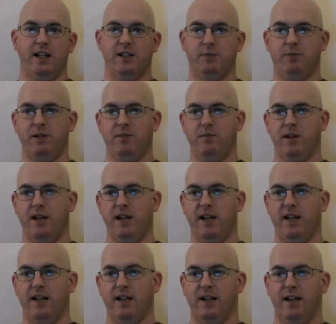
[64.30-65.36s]
has been
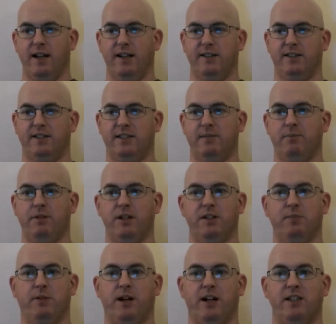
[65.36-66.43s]
made as simple
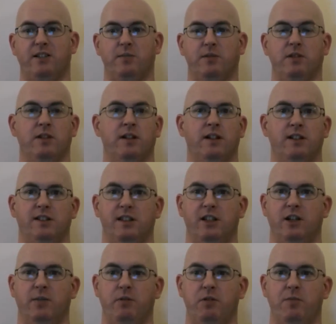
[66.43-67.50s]
as possible to
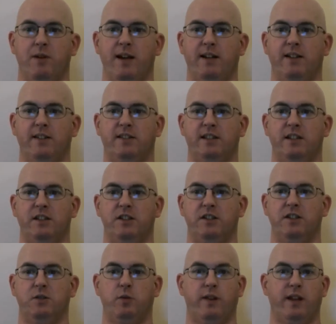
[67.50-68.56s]
help you make
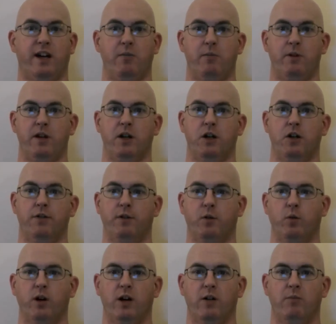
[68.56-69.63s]
decisions without being
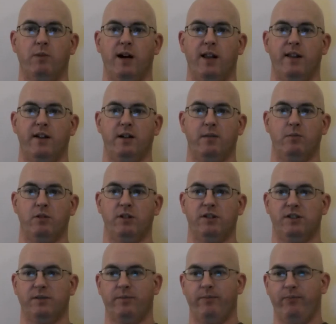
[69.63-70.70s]
overwhelmed by the
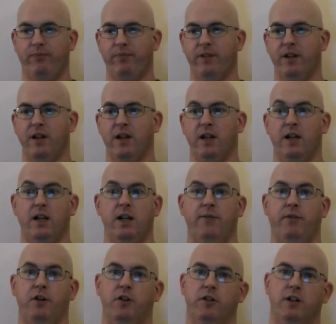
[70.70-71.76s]
numbers.
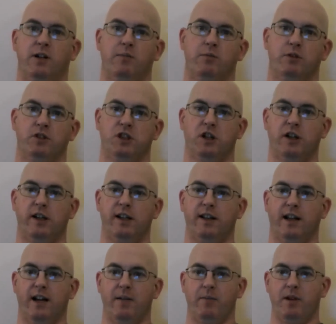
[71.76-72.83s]
If you're a number junkie
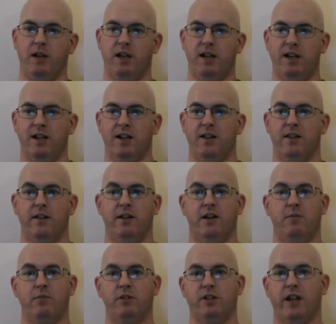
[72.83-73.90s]
like me, the
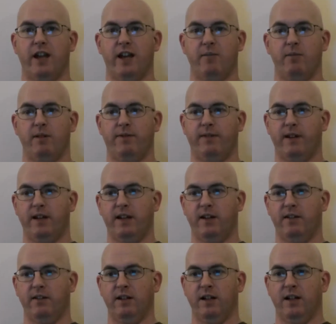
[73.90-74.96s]
numbers can be
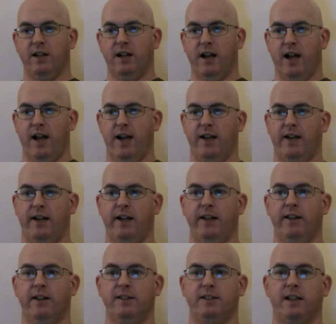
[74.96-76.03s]
found and
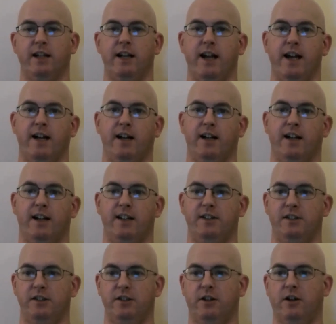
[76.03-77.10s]
endlessly
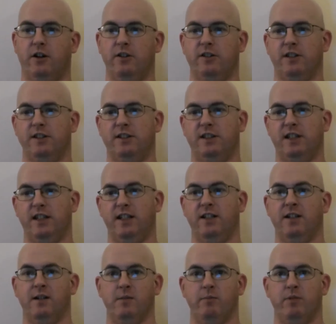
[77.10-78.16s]
analyzed to your heart's content,
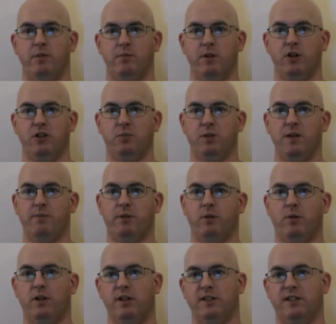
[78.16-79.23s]
but most people
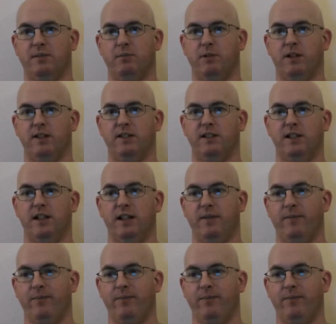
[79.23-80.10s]
want simplicity.